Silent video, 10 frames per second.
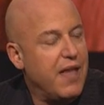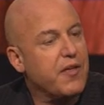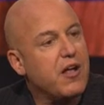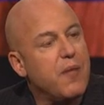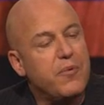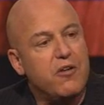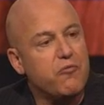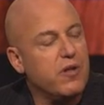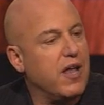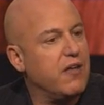And the companies
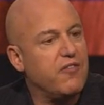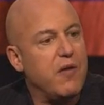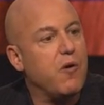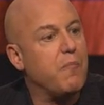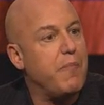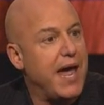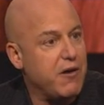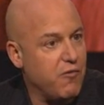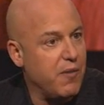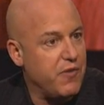realized they were
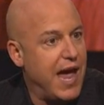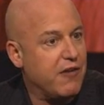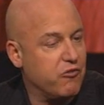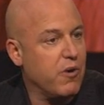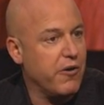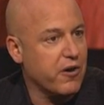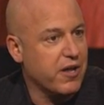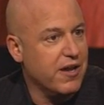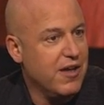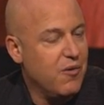bankrupt
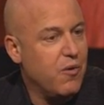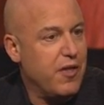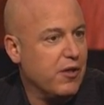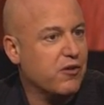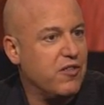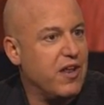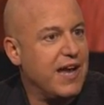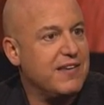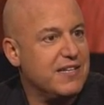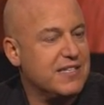actuarially when they looked in the
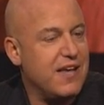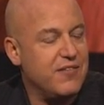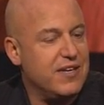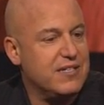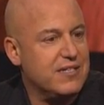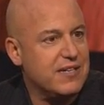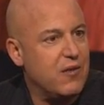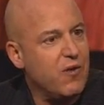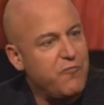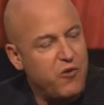1970s and
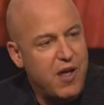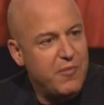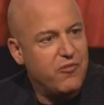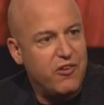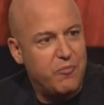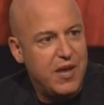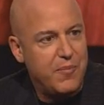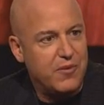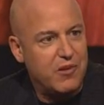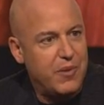said, we've promised these
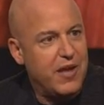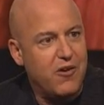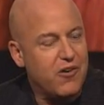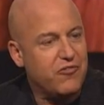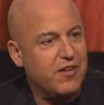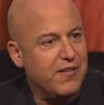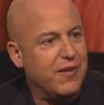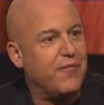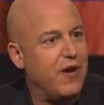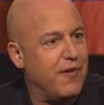people to pay cost of
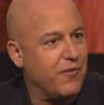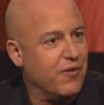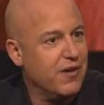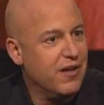living forever.